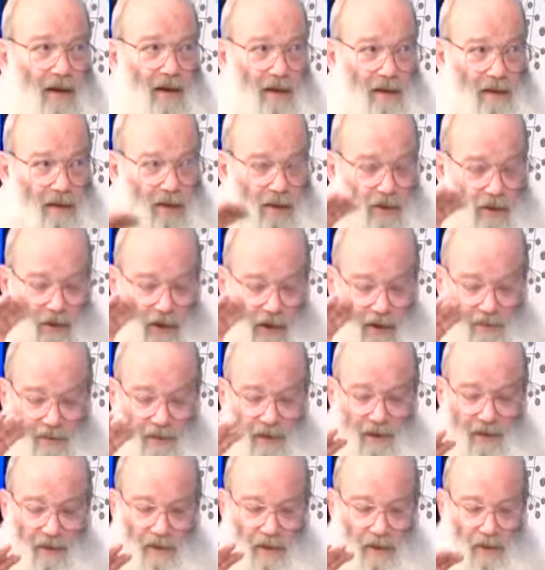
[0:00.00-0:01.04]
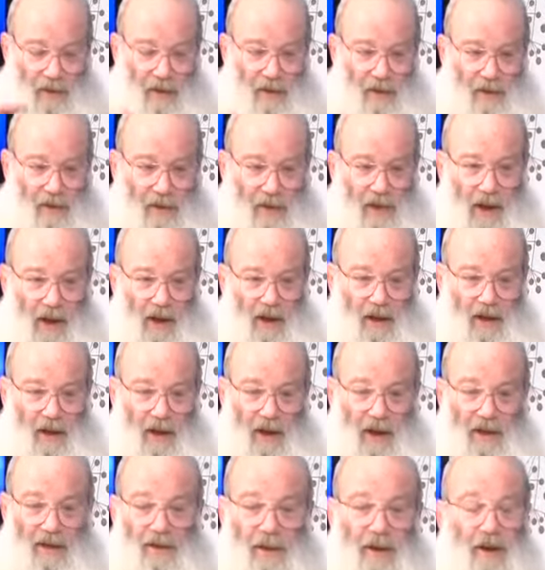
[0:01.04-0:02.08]
Yes. So you have the historical
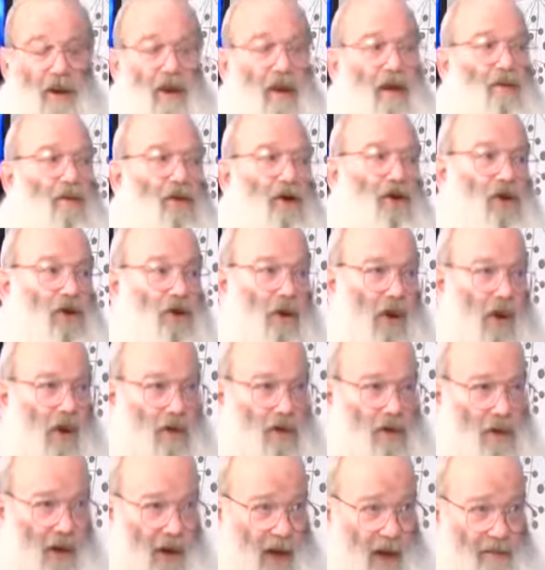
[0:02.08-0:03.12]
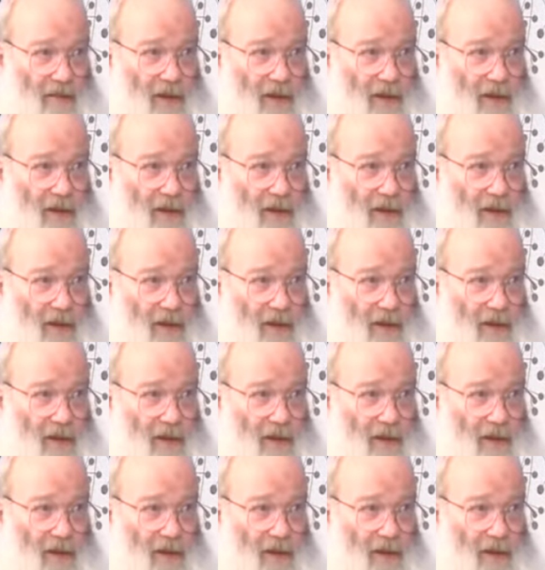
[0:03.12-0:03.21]
context, but you also